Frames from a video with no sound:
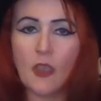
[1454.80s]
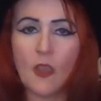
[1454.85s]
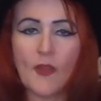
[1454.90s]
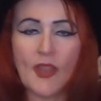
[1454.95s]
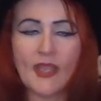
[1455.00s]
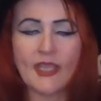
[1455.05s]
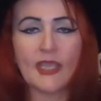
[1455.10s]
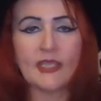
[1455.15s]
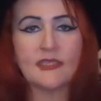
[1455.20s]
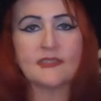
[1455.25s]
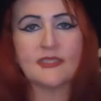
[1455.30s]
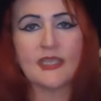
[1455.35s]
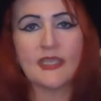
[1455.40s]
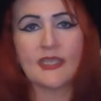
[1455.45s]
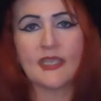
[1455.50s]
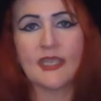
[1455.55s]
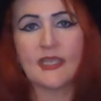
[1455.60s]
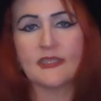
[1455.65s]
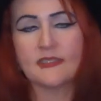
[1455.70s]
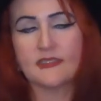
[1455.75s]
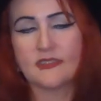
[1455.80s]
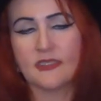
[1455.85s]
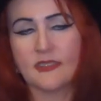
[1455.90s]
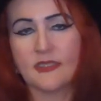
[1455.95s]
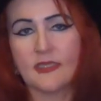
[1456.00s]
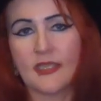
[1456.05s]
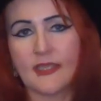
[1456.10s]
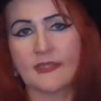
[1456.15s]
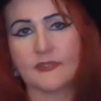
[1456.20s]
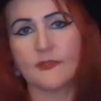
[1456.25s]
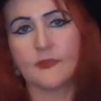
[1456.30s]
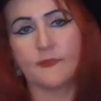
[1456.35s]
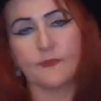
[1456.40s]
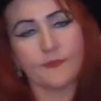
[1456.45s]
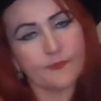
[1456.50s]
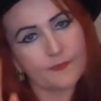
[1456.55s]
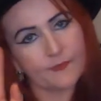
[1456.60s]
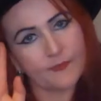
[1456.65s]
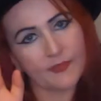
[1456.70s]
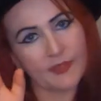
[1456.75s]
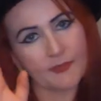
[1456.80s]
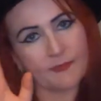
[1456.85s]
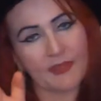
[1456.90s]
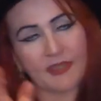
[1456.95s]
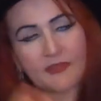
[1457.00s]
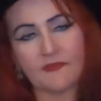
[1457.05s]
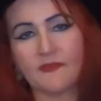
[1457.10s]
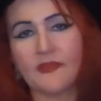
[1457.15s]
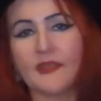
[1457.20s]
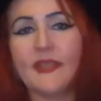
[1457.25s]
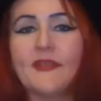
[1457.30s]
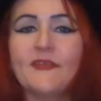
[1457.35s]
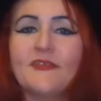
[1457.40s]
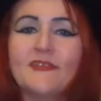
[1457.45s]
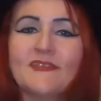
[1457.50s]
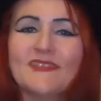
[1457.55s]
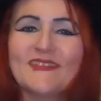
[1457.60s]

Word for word: Alright guys, take care and I'll see you in the next one. Bye for now.